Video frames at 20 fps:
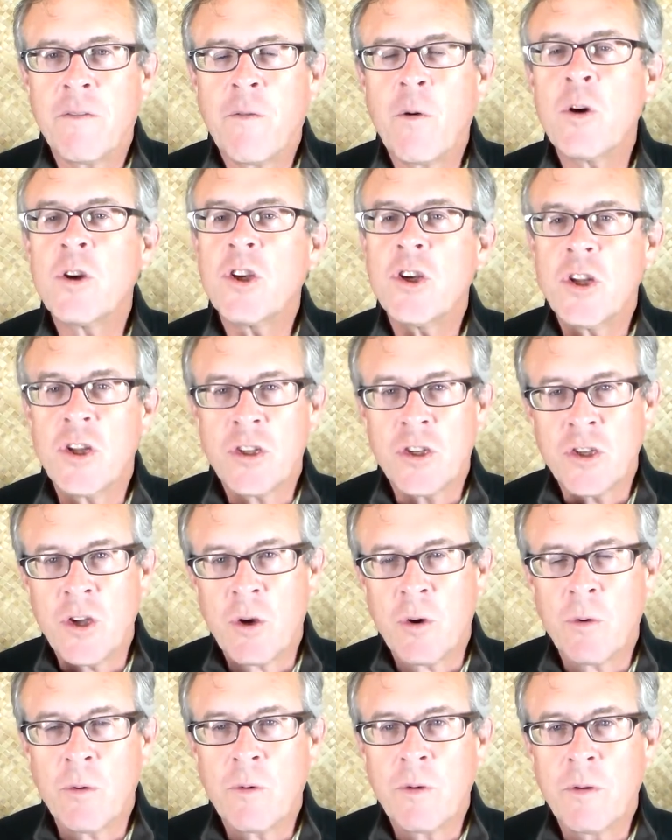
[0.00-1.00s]
fortunate
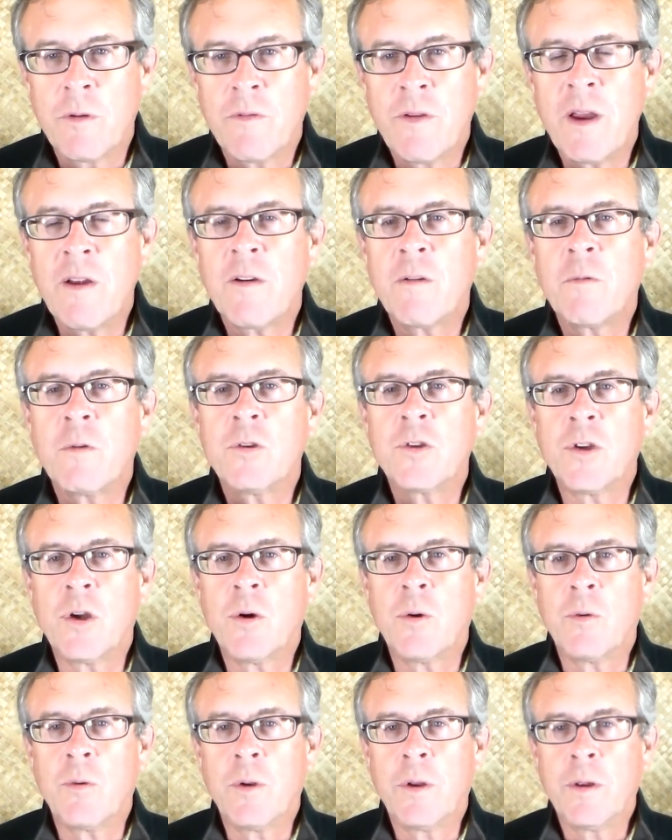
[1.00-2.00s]
zone, favorable
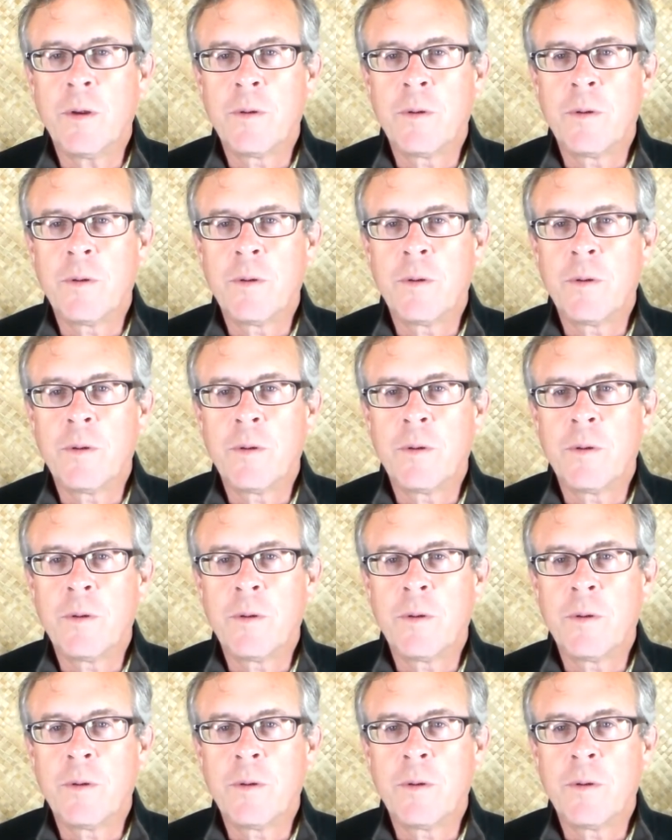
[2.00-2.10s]
zone,